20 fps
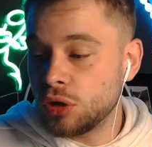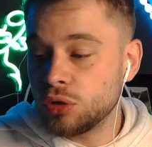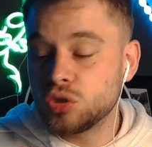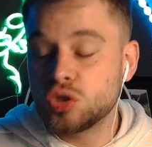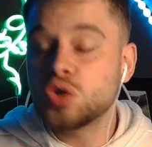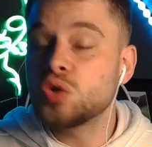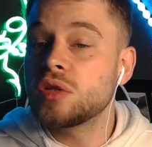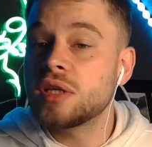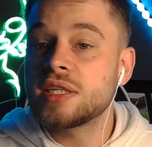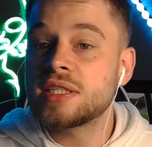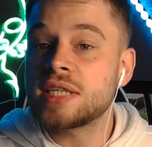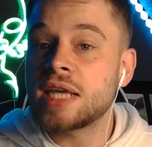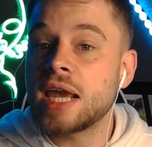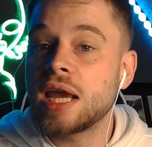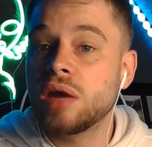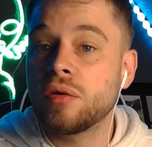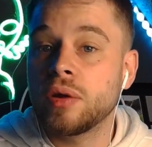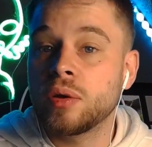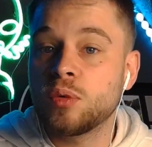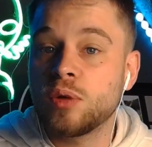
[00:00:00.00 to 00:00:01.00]
do this
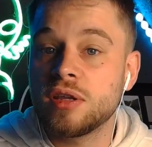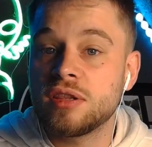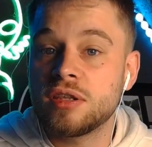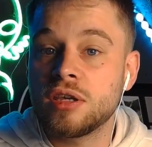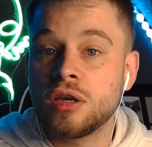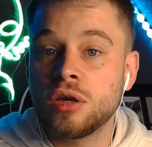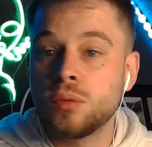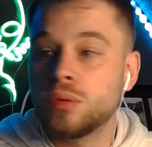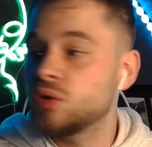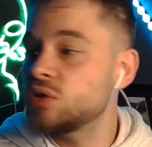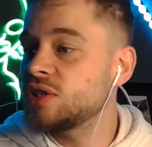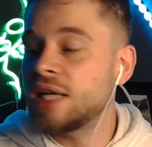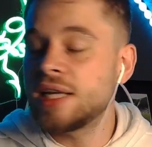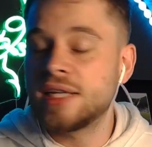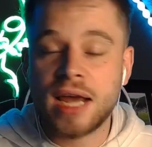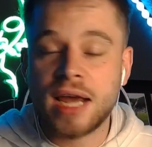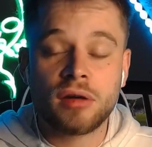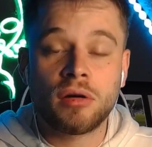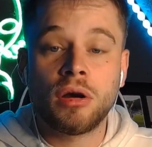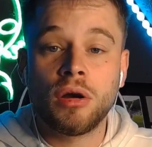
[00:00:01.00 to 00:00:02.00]
hearing with you. We'll send
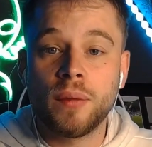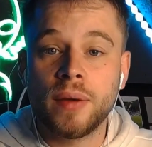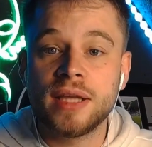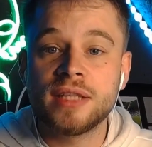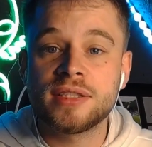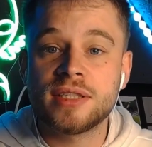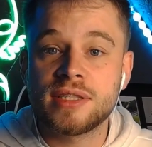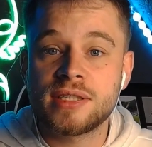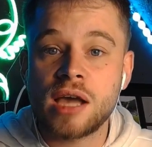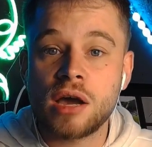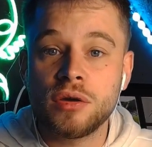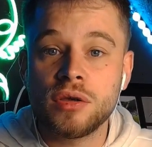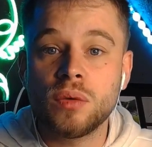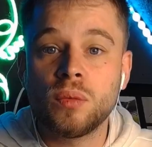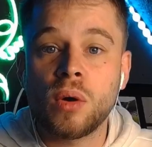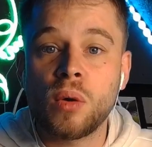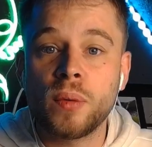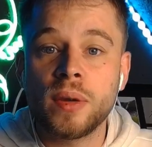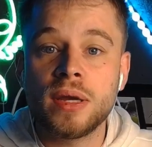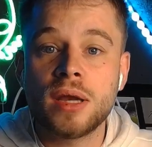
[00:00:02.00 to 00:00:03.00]
Arrow in to tell you
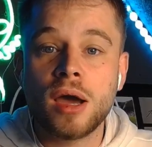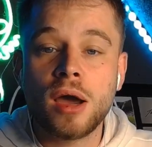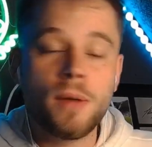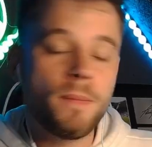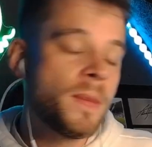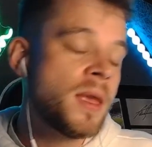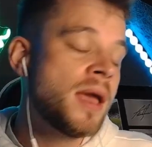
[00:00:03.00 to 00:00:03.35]
what we know.